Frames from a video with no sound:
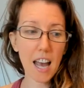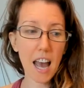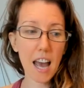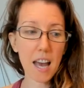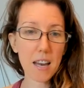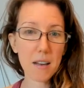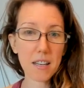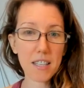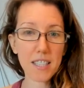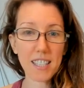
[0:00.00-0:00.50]

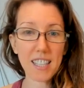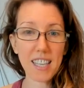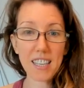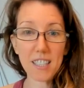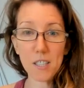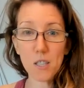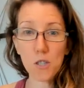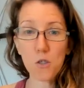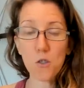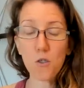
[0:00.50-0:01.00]
and get
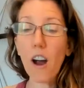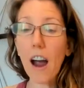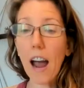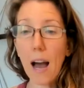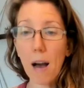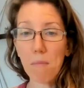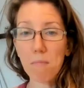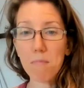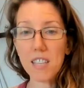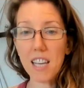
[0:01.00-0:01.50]
us
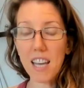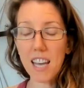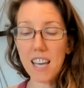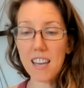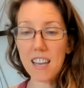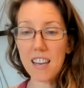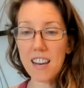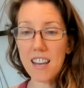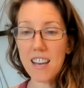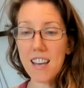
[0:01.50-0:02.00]
trapped
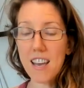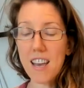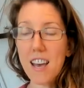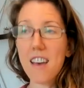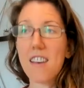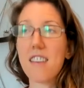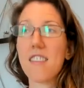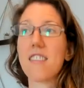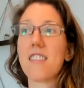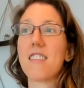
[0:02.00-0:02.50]
in
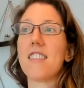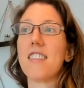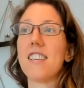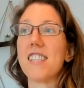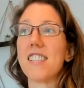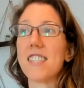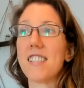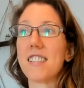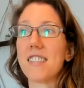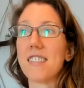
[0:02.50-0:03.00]

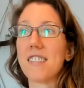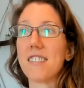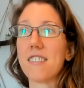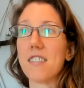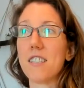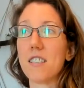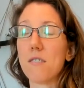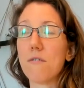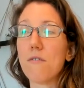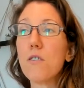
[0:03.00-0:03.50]
this
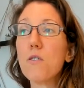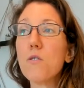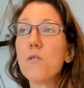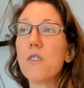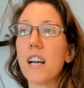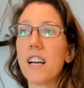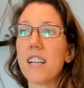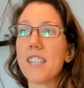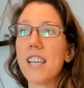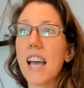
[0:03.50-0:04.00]
food
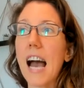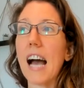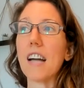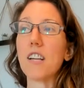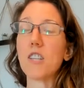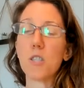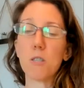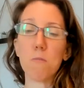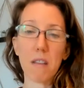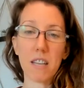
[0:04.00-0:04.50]

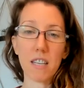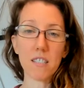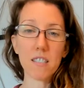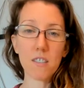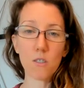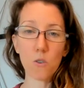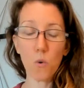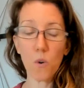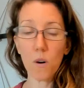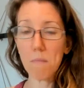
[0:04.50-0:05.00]
attachment,
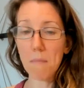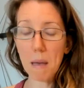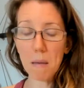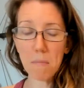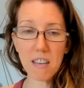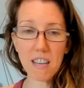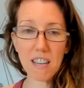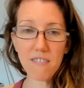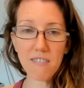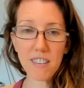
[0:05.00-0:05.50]
or maybe
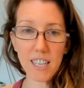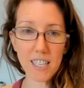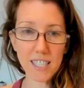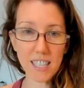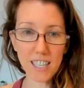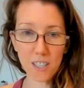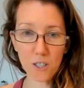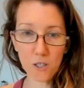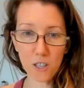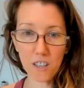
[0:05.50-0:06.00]
even
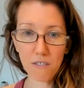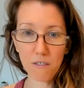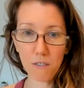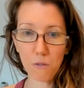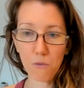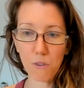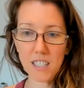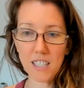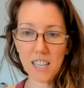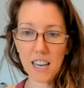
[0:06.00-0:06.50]
addiction if
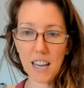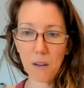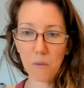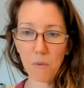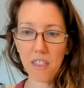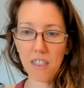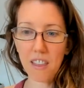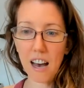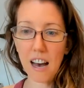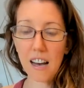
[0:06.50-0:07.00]
you resonate
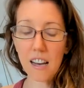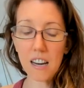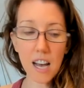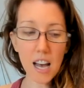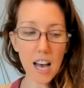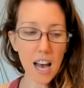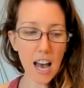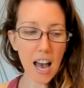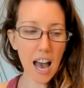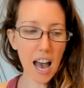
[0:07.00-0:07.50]
with that,
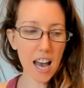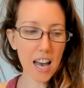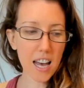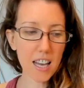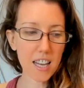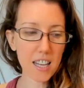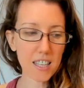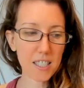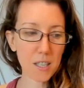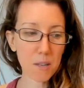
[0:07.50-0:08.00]

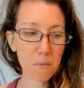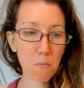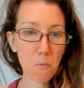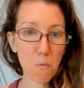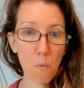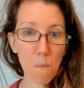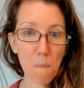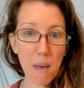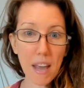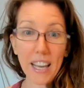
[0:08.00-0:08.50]
and
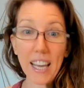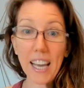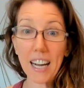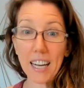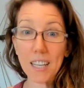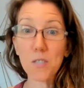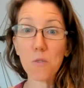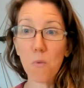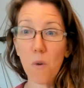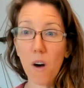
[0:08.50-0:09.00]
making
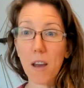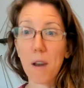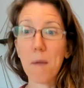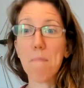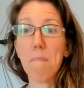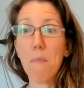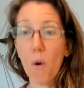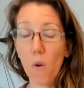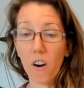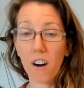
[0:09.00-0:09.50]
us want
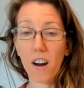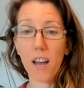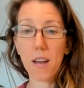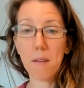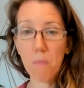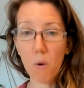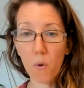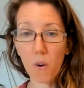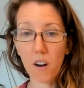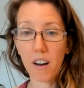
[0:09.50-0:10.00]
more
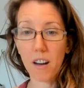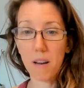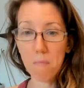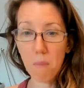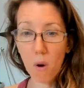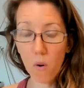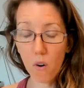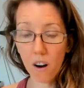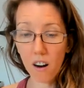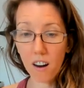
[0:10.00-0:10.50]
and more and
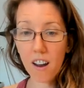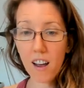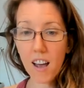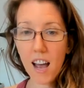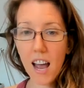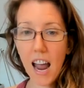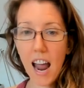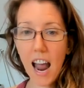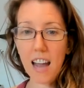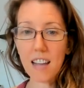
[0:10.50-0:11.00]
more.
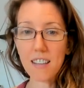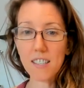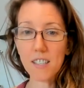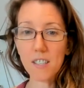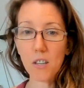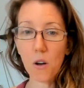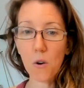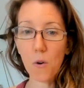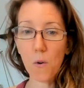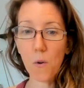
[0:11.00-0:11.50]
And
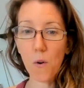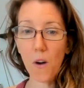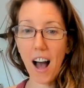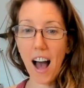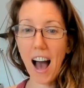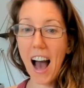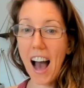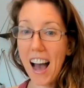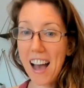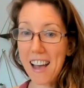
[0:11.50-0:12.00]
so
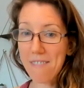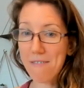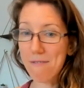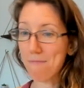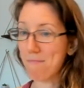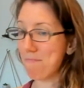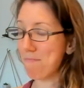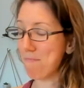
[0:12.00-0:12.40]
I've